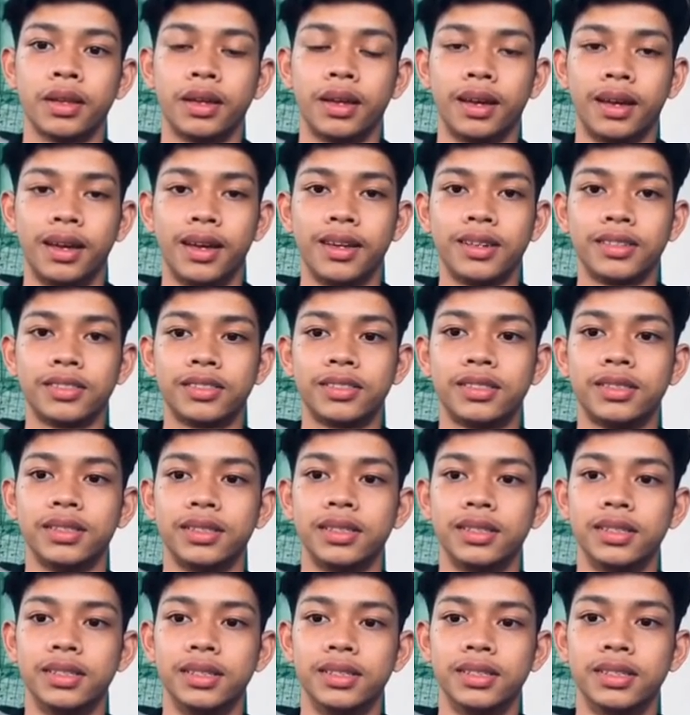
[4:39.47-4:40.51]
X
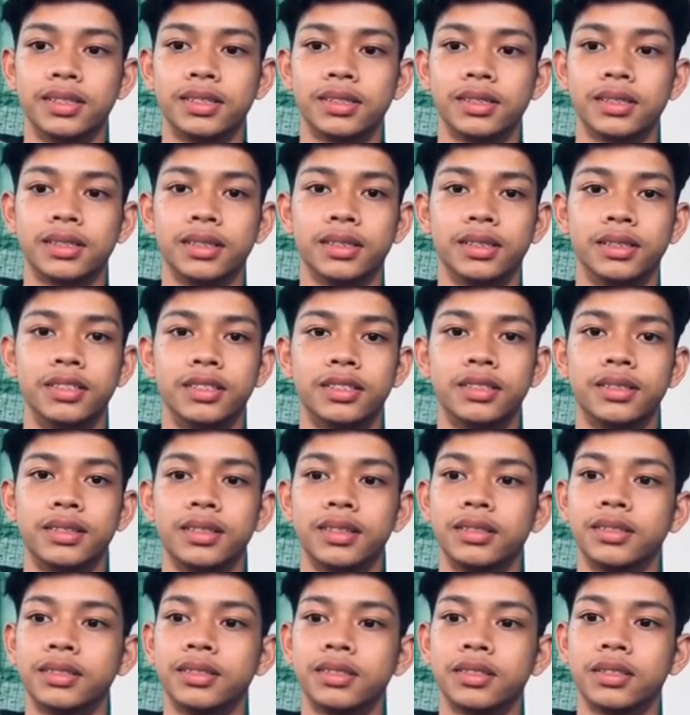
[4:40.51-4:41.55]
is
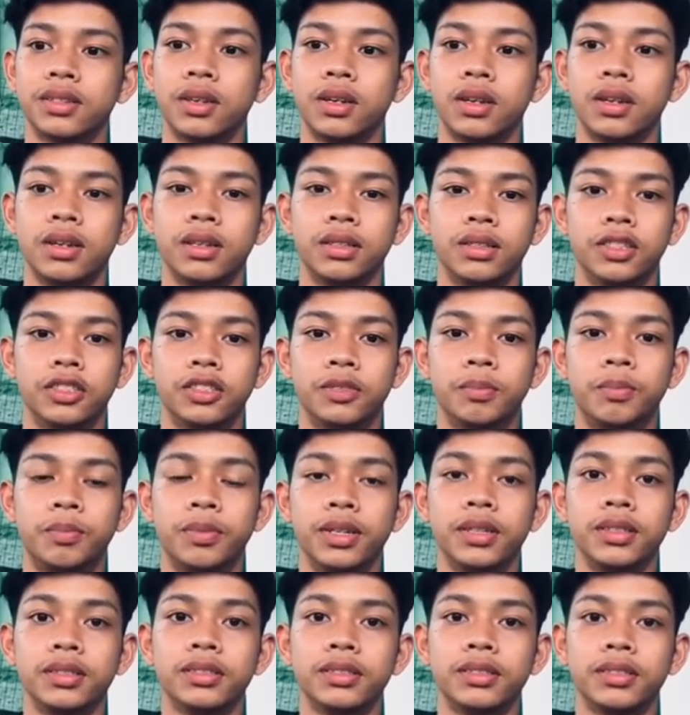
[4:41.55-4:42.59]
distance the
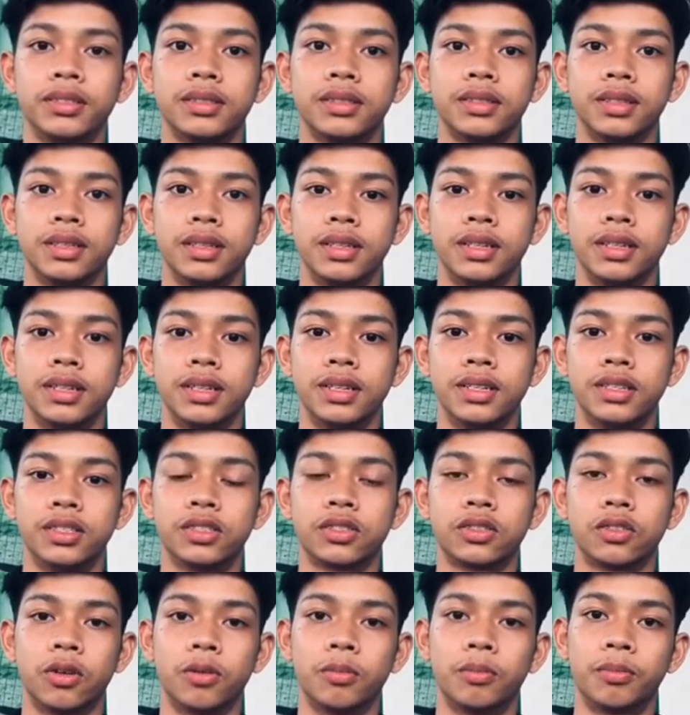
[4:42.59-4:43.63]
springs
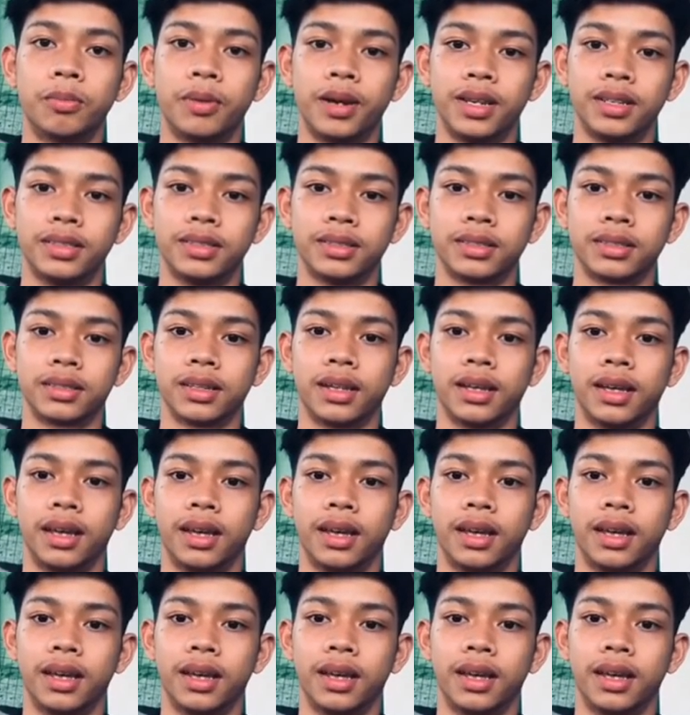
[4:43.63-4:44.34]
is compressed,